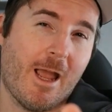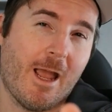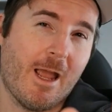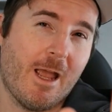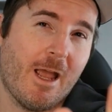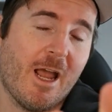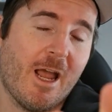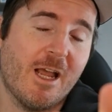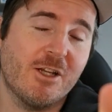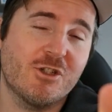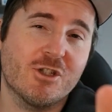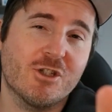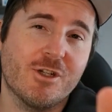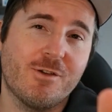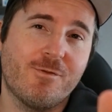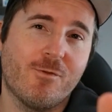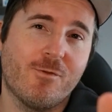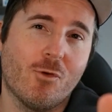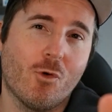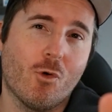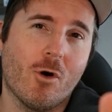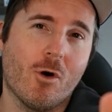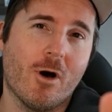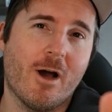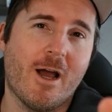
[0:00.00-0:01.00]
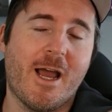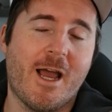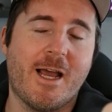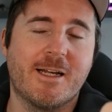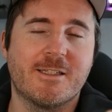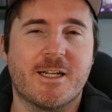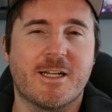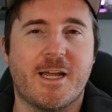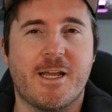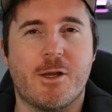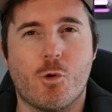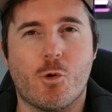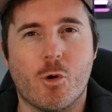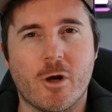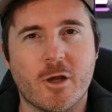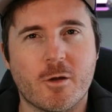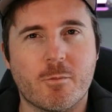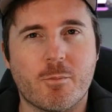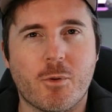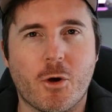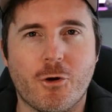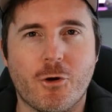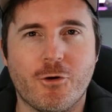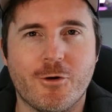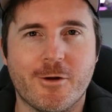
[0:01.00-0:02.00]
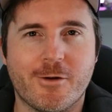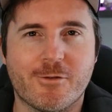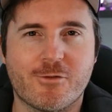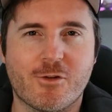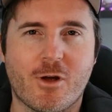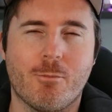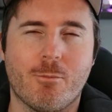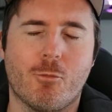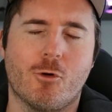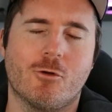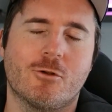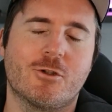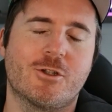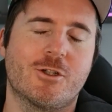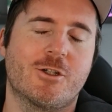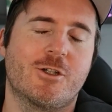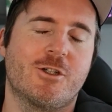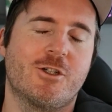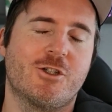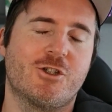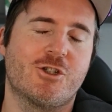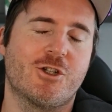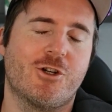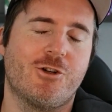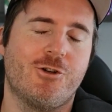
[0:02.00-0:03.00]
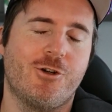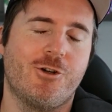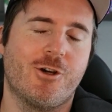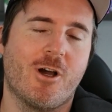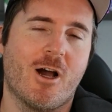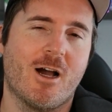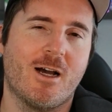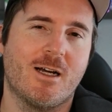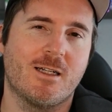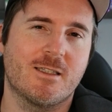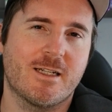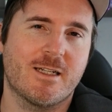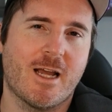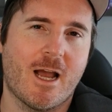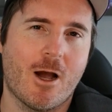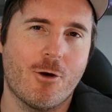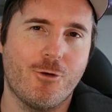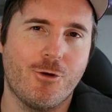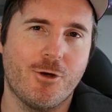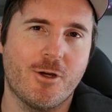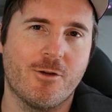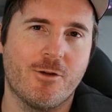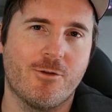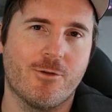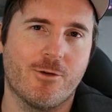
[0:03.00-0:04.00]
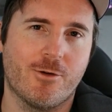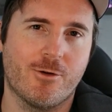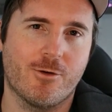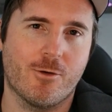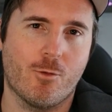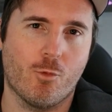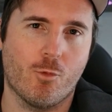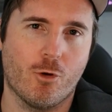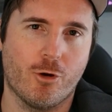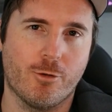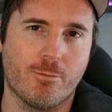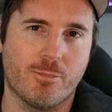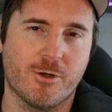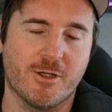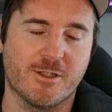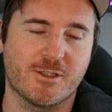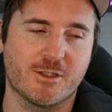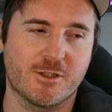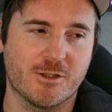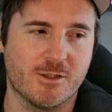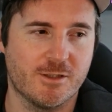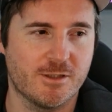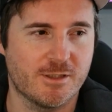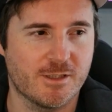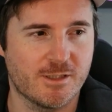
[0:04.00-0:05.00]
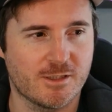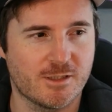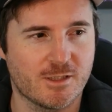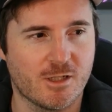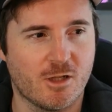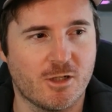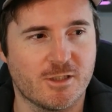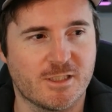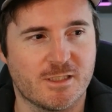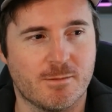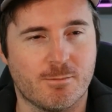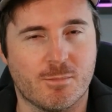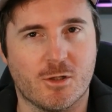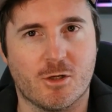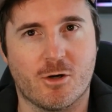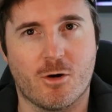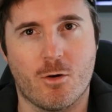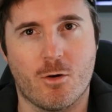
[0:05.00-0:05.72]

Actually, for as a quick bonus, I'm also going to show you guys how you can do it on WordPress because it's a lot simpler on